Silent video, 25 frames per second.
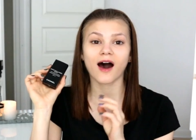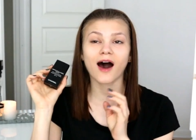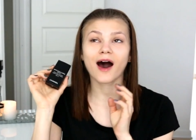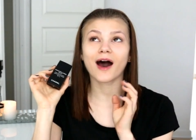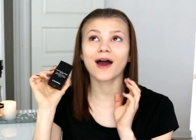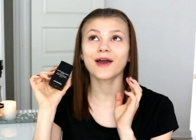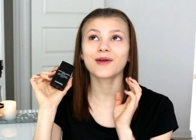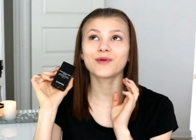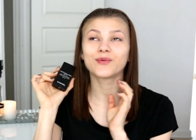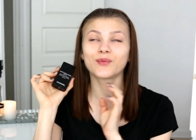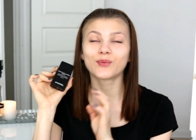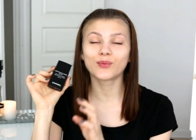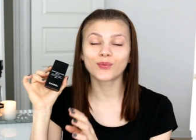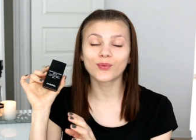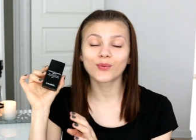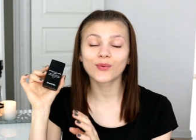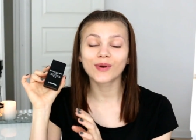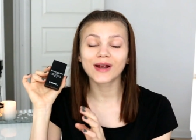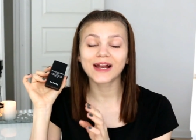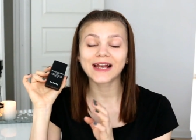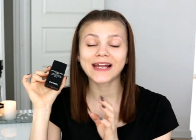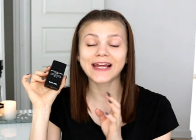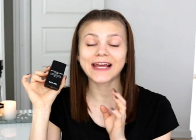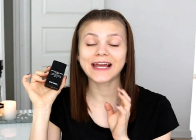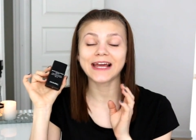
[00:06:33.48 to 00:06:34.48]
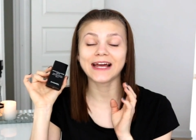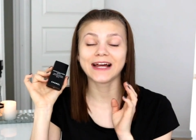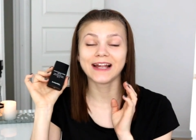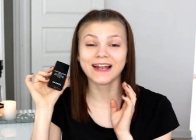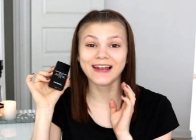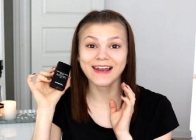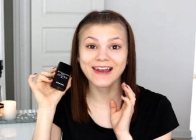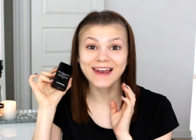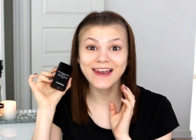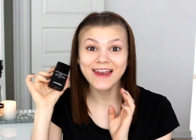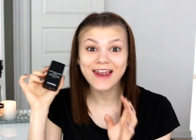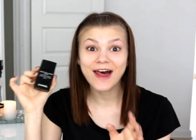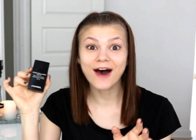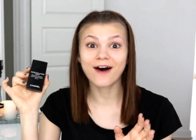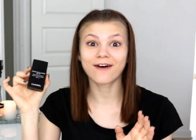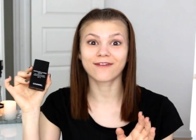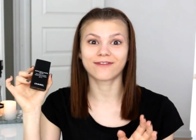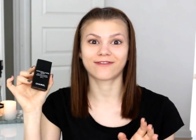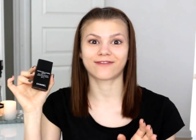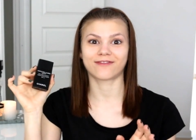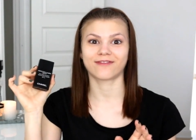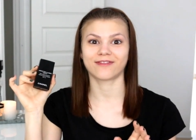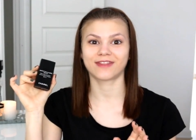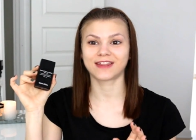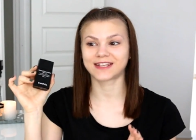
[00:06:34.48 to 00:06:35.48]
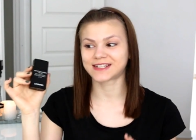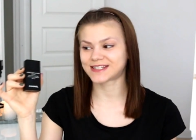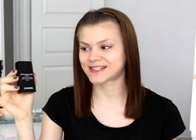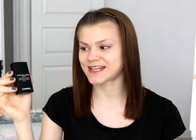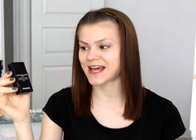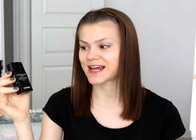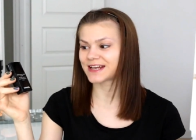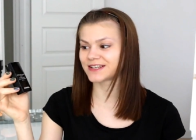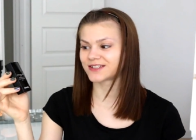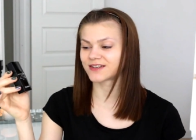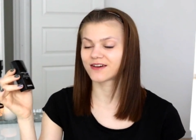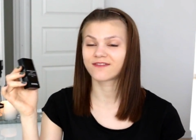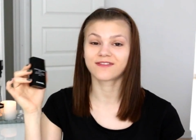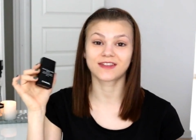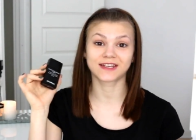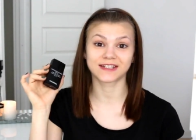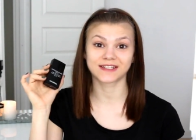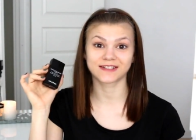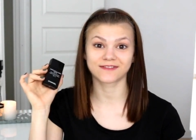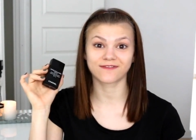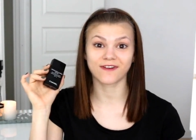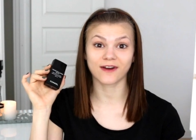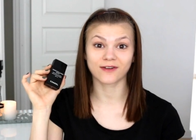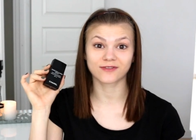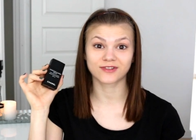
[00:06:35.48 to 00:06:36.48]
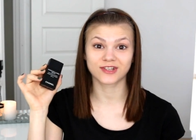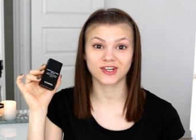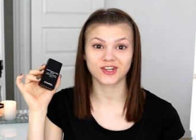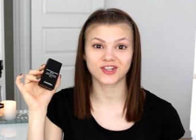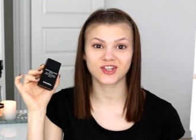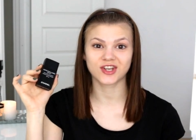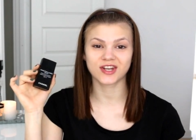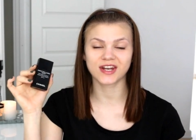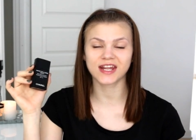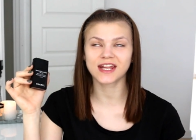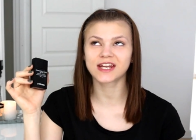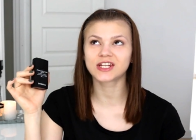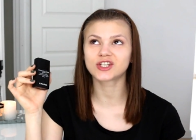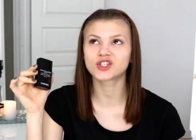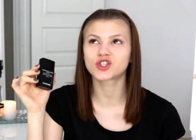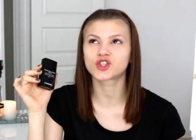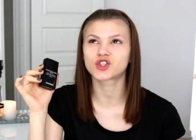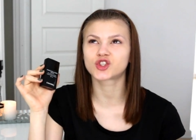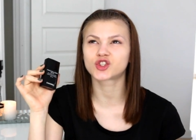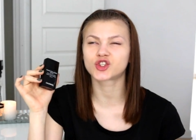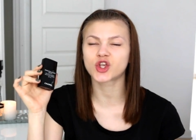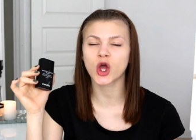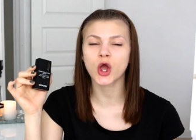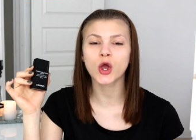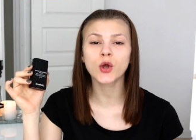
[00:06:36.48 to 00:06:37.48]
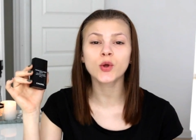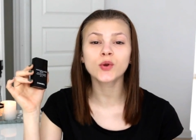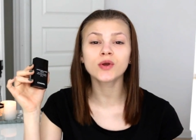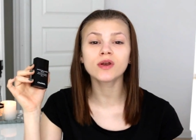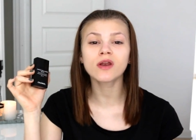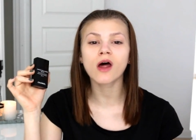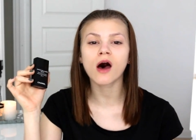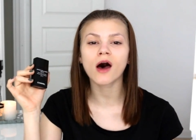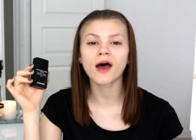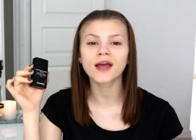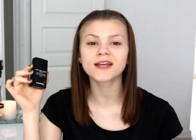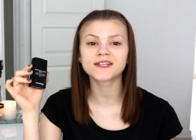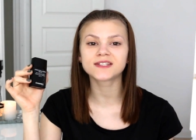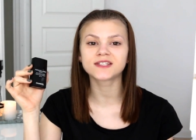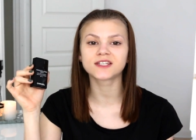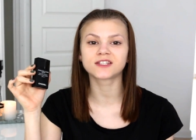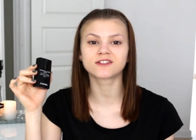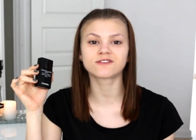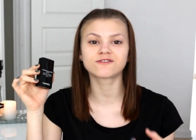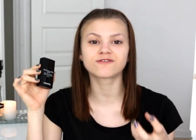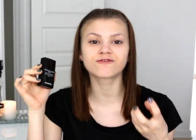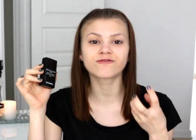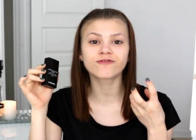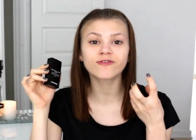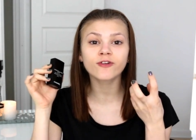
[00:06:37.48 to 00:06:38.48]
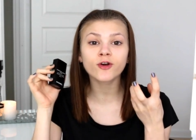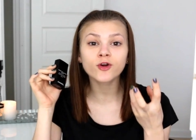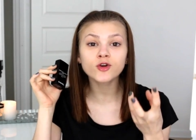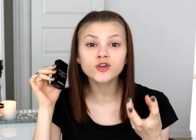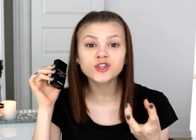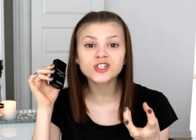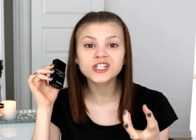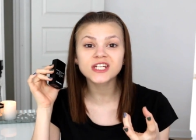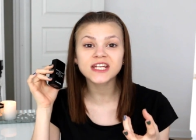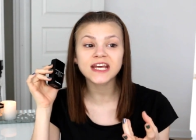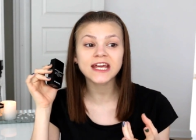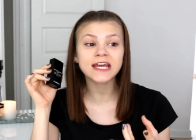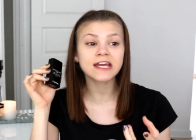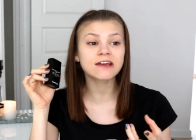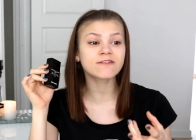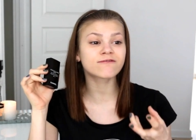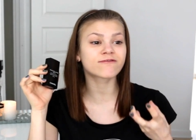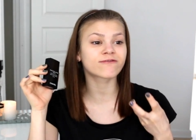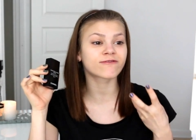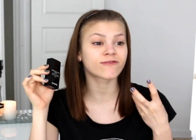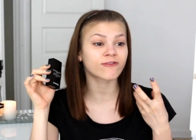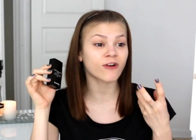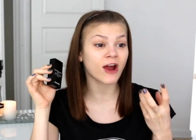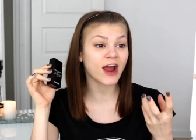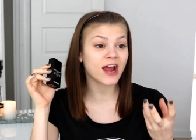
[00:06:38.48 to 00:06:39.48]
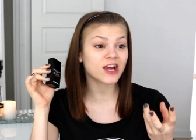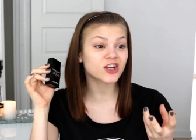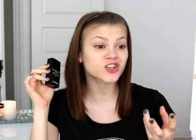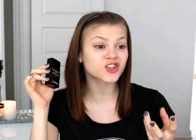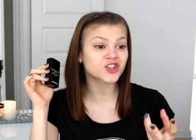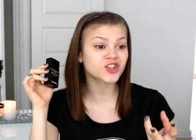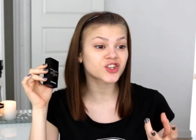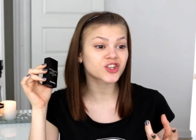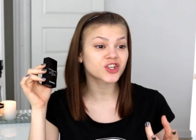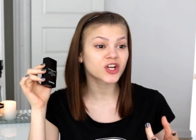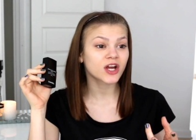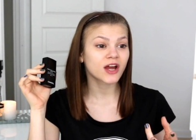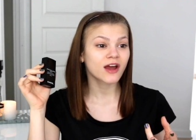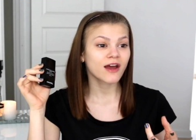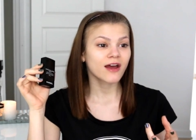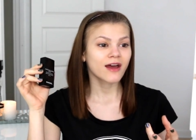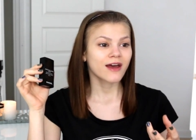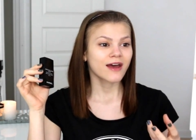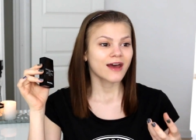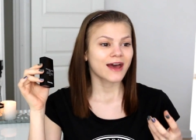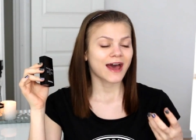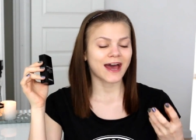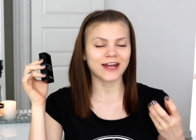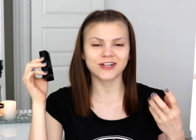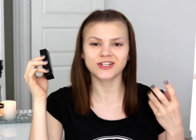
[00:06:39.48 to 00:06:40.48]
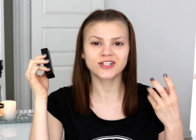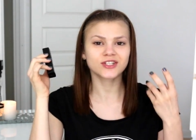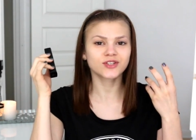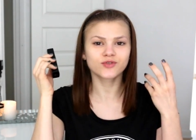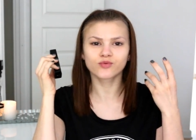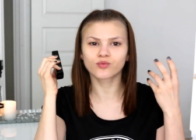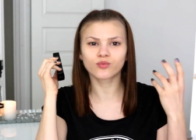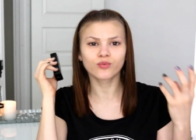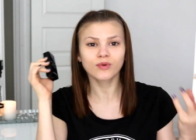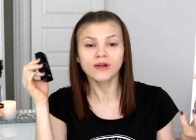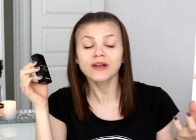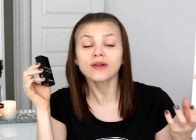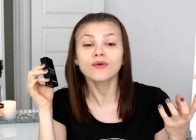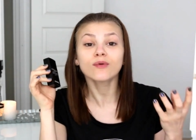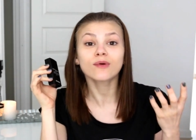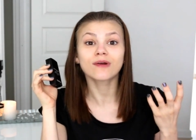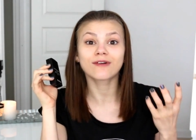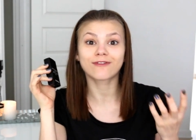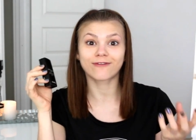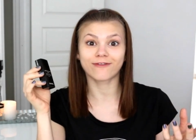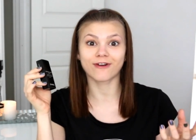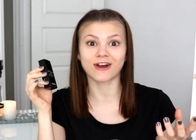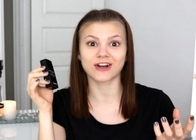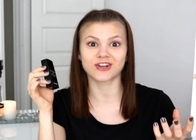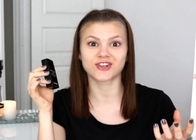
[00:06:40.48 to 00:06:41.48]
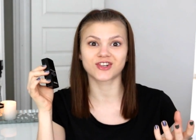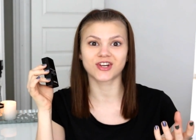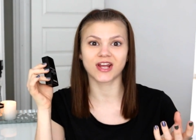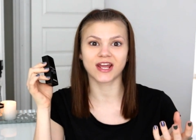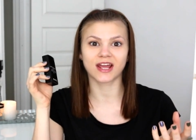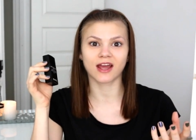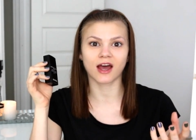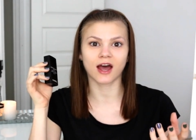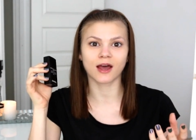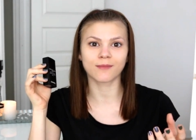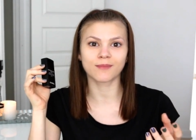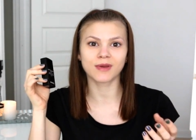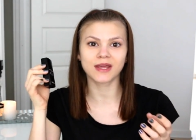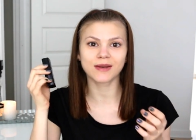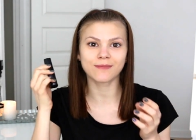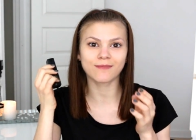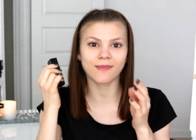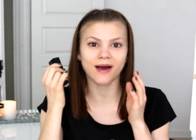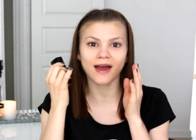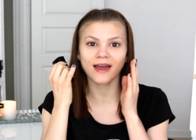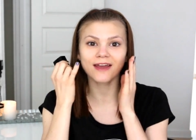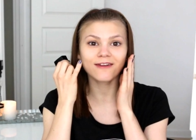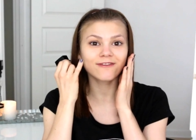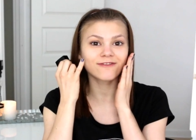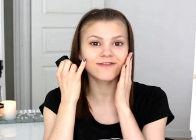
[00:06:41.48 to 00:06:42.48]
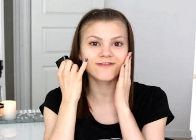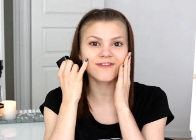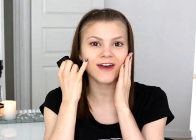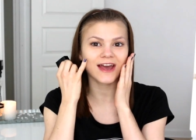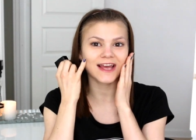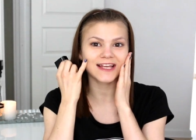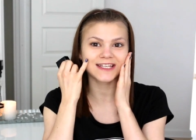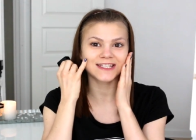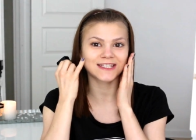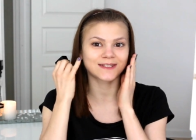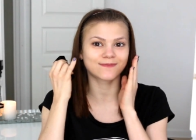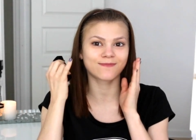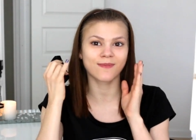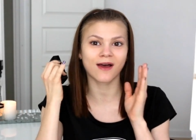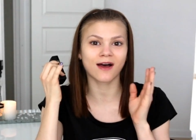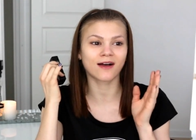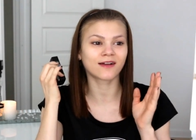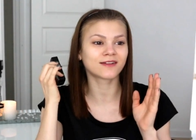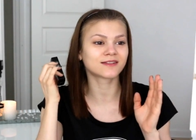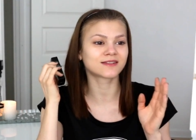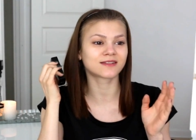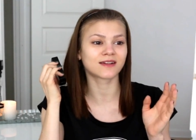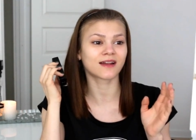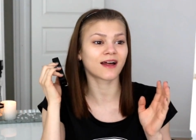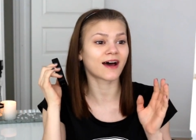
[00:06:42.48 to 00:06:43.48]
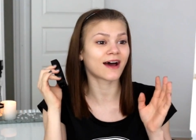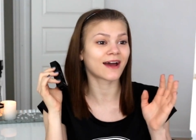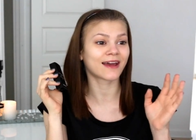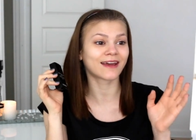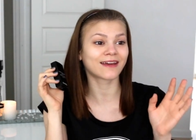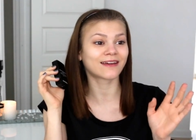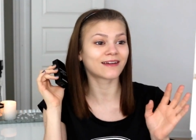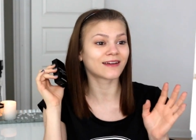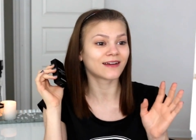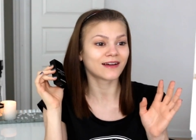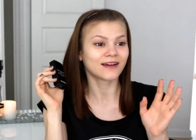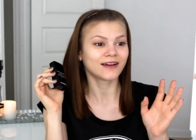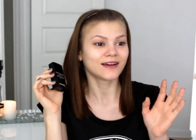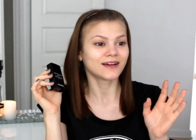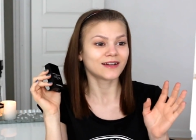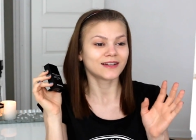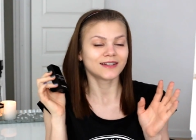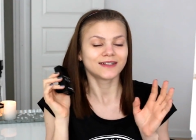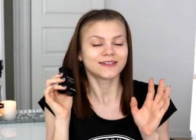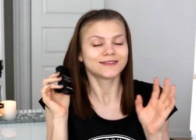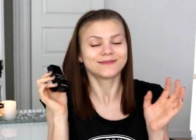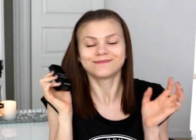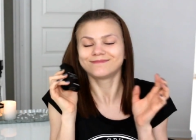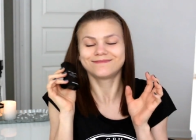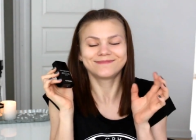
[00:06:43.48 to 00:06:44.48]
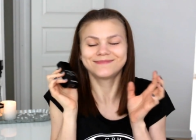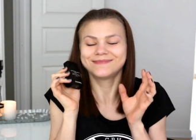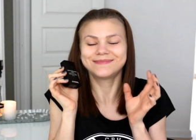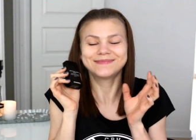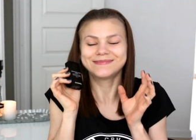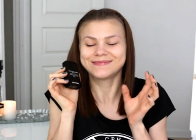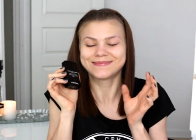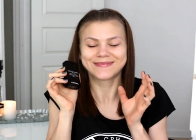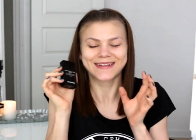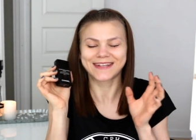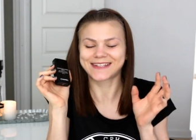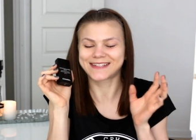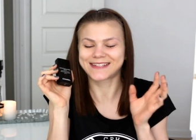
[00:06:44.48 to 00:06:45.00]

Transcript: I really love the scent of this foundation. It is so nice, it's fruity, fresh, and just really refreshing. I mean, my face smells like, mm,